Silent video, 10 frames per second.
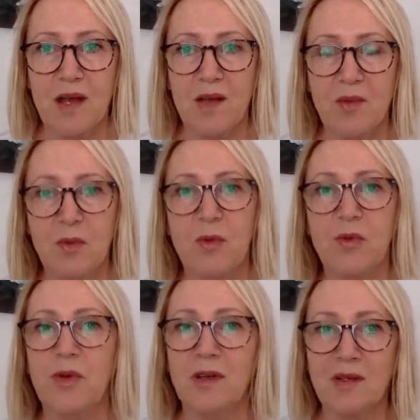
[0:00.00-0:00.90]
that we
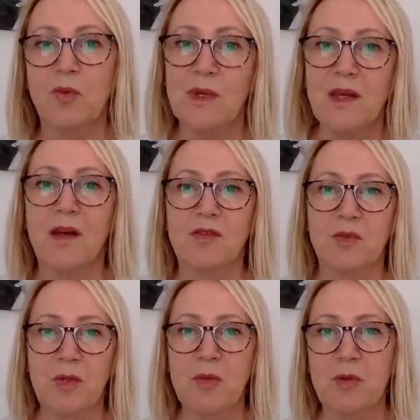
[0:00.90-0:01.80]
forget that we have to
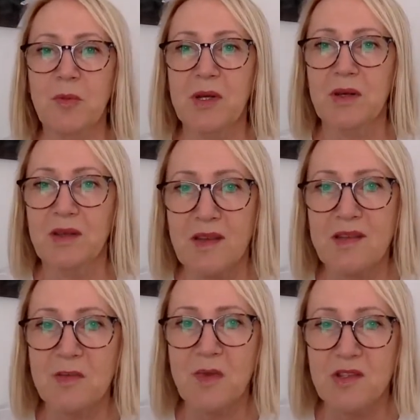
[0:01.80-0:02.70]
be prepared as
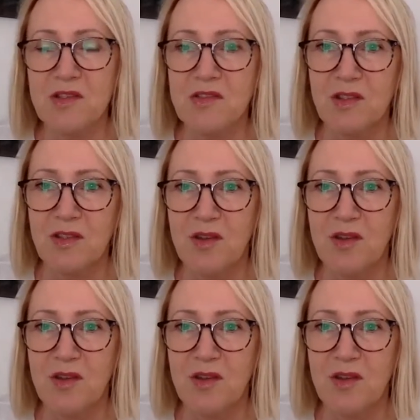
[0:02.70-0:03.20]
the messenger.